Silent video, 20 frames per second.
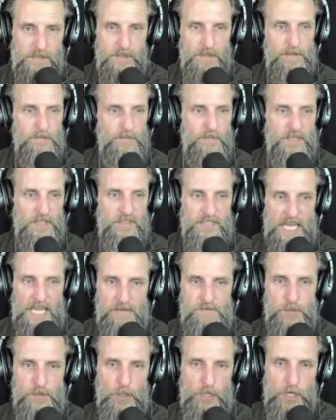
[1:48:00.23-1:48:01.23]
the
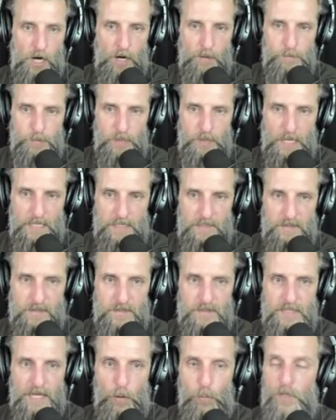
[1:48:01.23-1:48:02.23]
savior
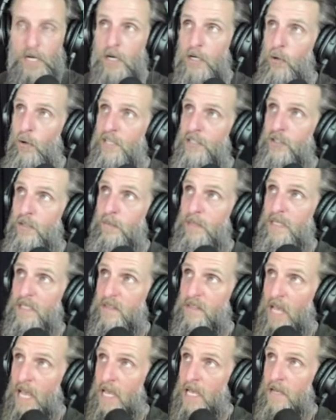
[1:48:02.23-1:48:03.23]
complex that we are going to be
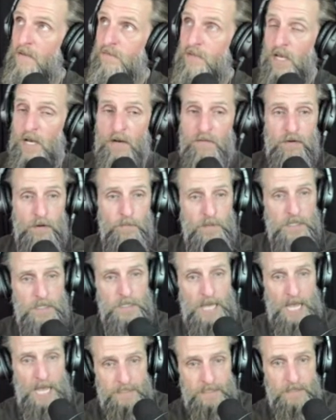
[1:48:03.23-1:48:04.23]
saved from the
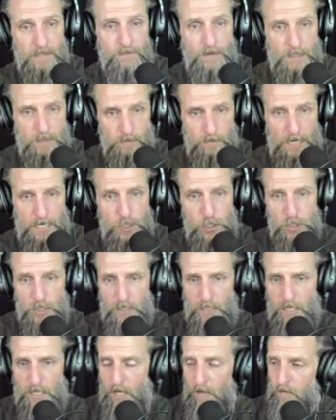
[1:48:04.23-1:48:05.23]
Galactic
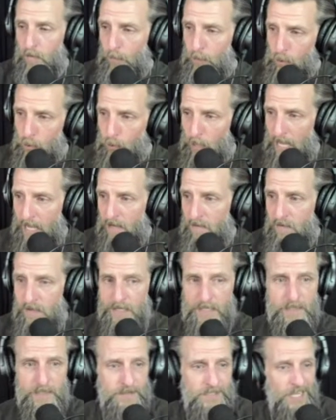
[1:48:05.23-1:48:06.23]
Federation, the Blue
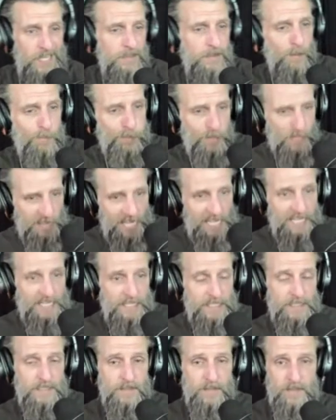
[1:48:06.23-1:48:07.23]
Avians, the
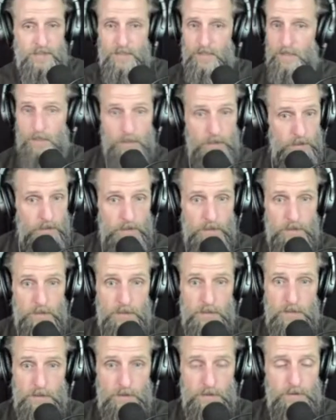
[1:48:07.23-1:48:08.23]
Palladians,
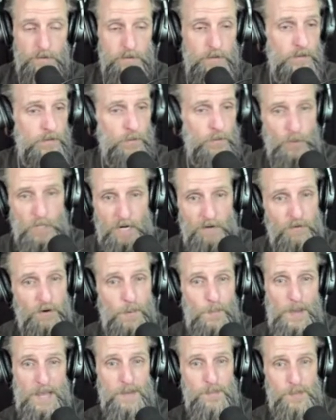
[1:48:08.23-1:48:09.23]
whatever it
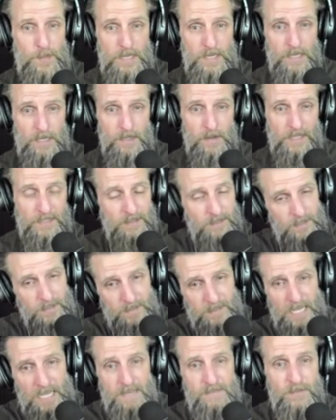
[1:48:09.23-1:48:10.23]
may be. That's the
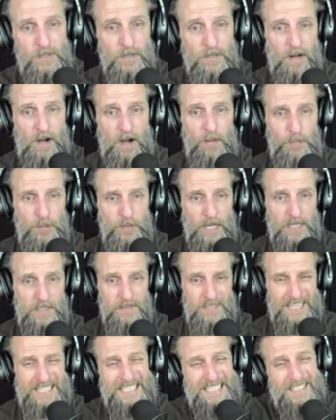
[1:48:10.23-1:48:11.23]
savior
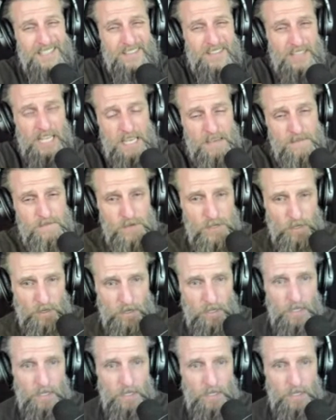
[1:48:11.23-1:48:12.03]
complex. I need a savior.